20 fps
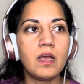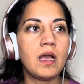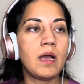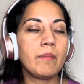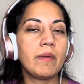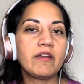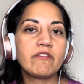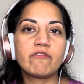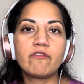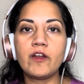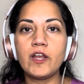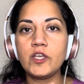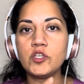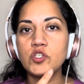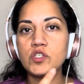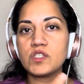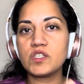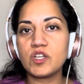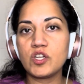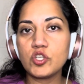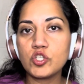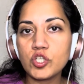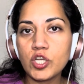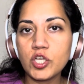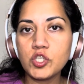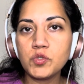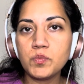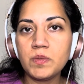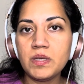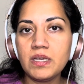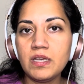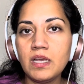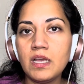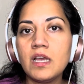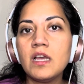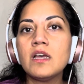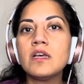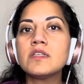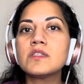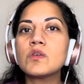Am I afraid she's going to judge me?
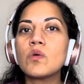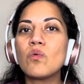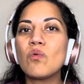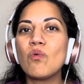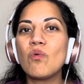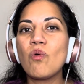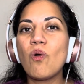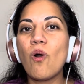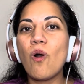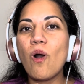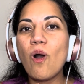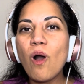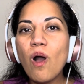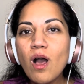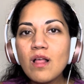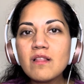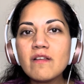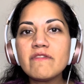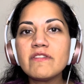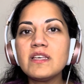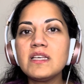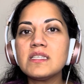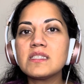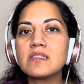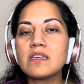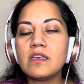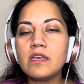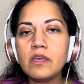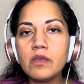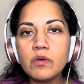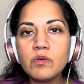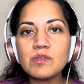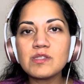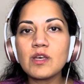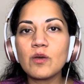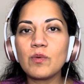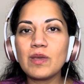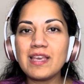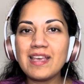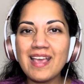So all of these cues
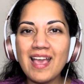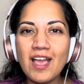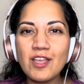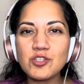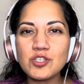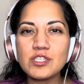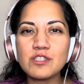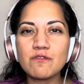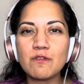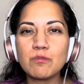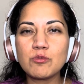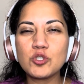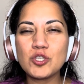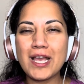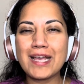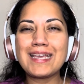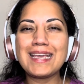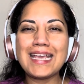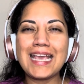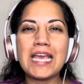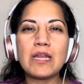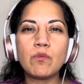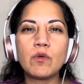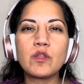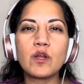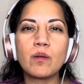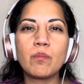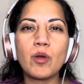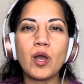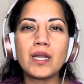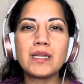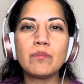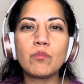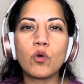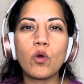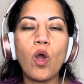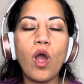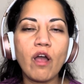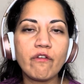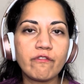that we get just from checking in with our body
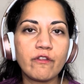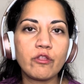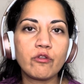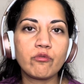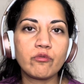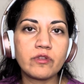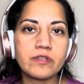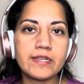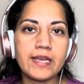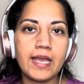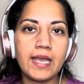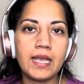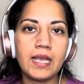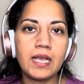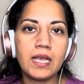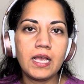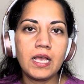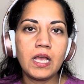more often through the day,